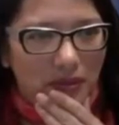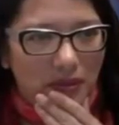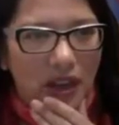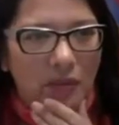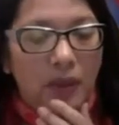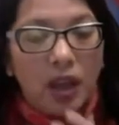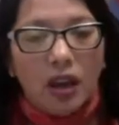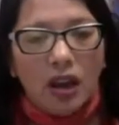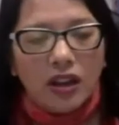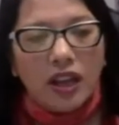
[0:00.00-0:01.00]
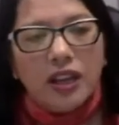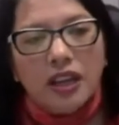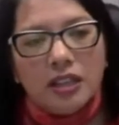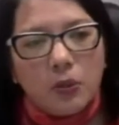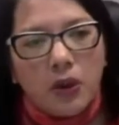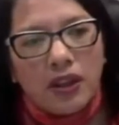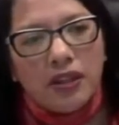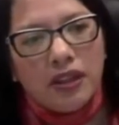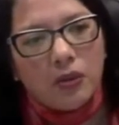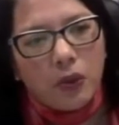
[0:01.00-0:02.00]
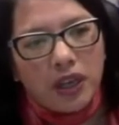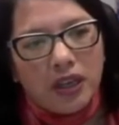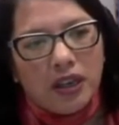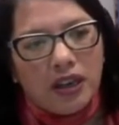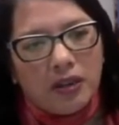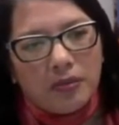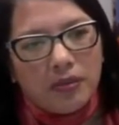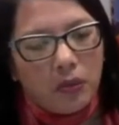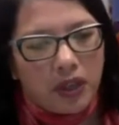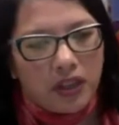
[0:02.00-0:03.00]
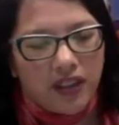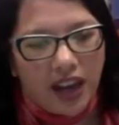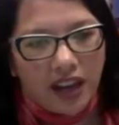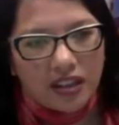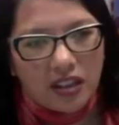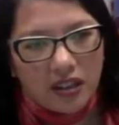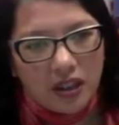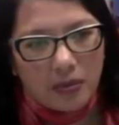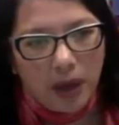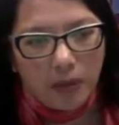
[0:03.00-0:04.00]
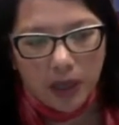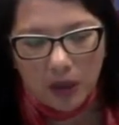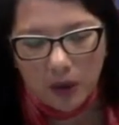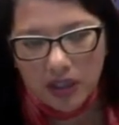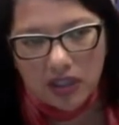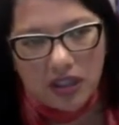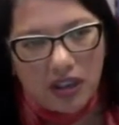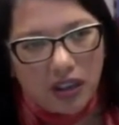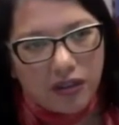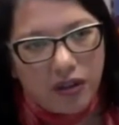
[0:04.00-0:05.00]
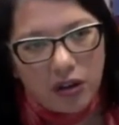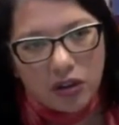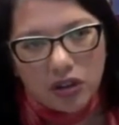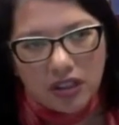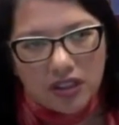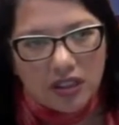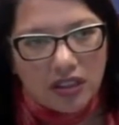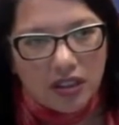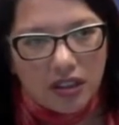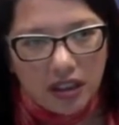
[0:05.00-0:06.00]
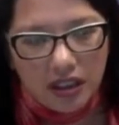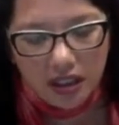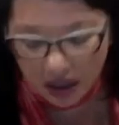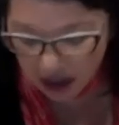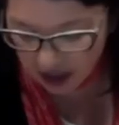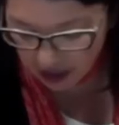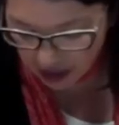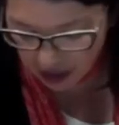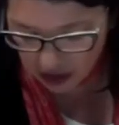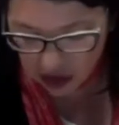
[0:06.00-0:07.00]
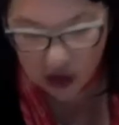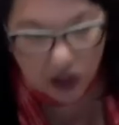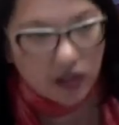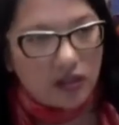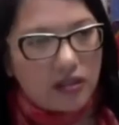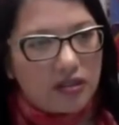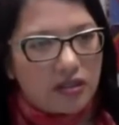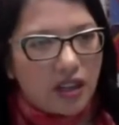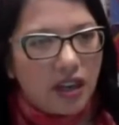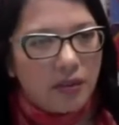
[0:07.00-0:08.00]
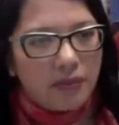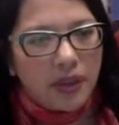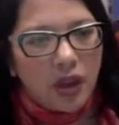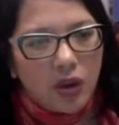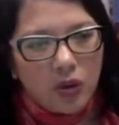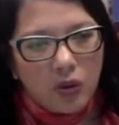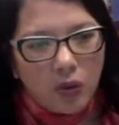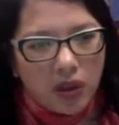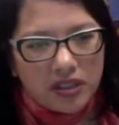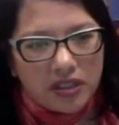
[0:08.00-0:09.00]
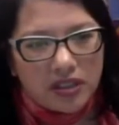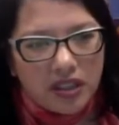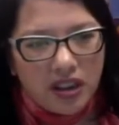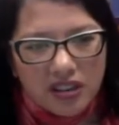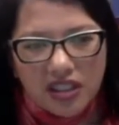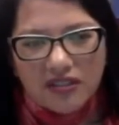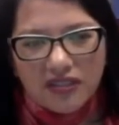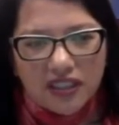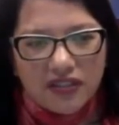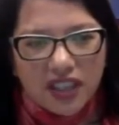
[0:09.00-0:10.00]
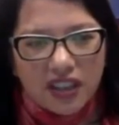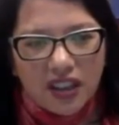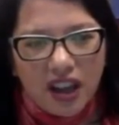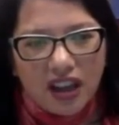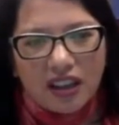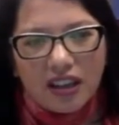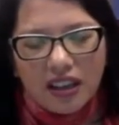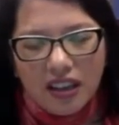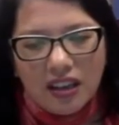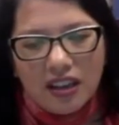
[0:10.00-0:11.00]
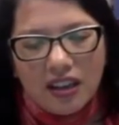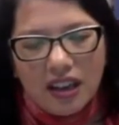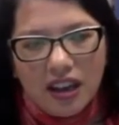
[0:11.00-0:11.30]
Okay, here's one that we've had that might be a question that I'll throw to the students. What's the cost of living like in